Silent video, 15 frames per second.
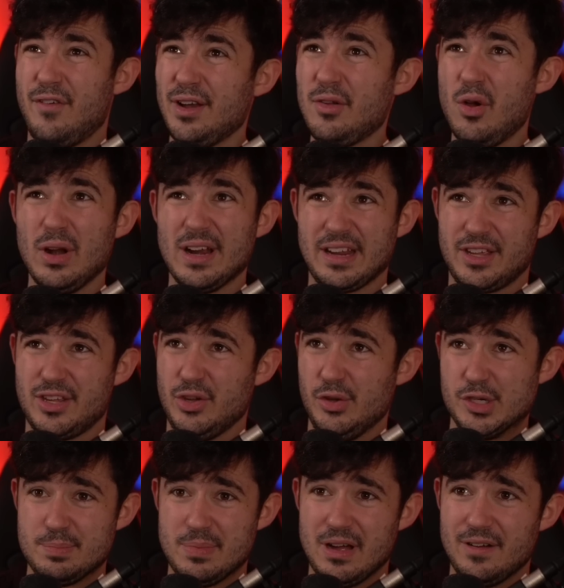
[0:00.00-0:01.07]
I'd call it a
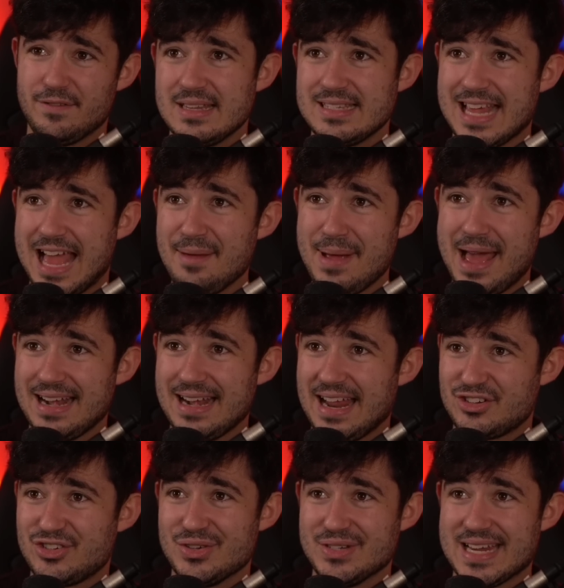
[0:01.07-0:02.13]
huge buff. Sandman
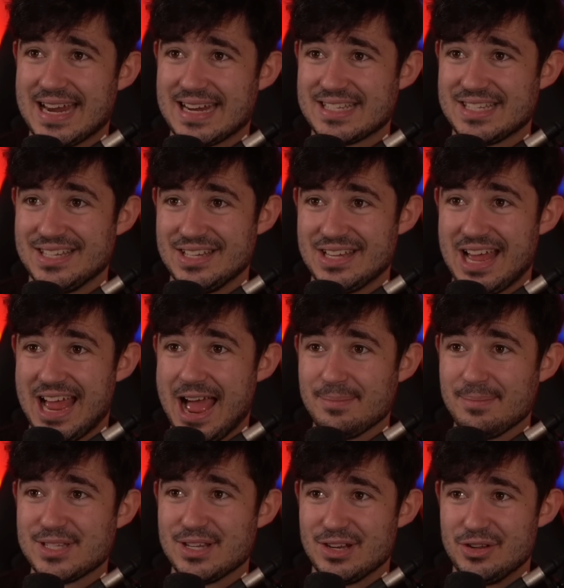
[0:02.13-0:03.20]
Electro decks are
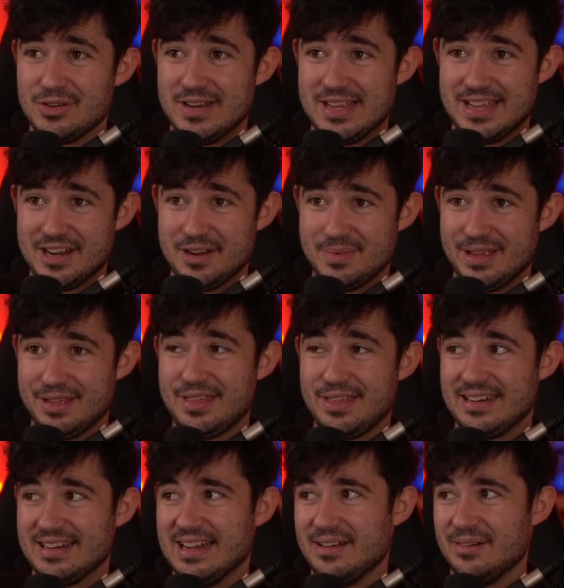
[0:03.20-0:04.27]
absolutely going to be a
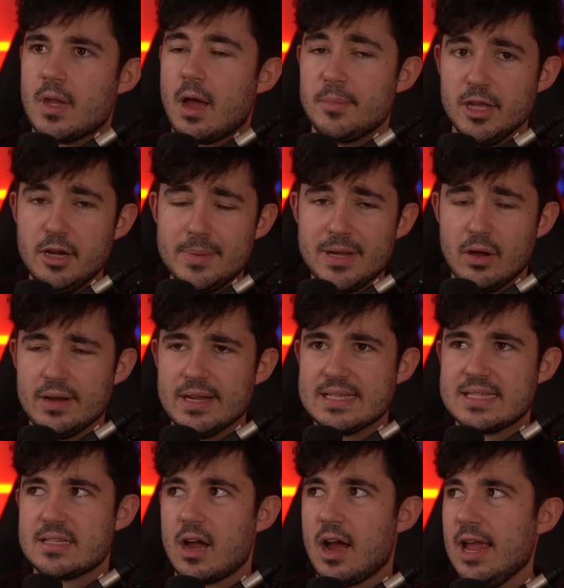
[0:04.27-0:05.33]
thing now. I'm going to be
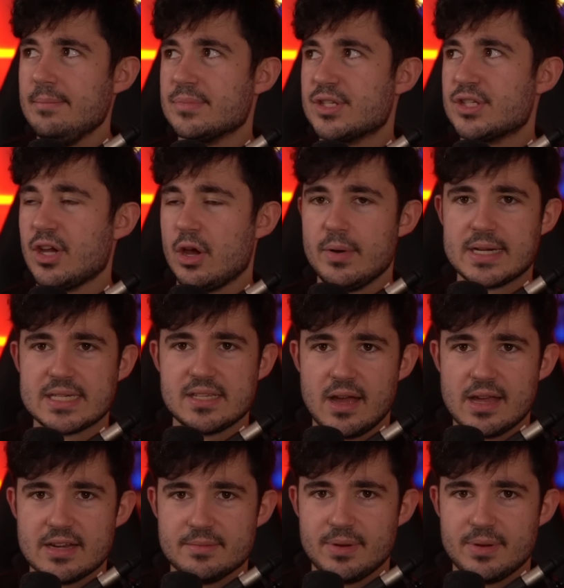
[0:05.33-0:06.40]
honest. I am so excited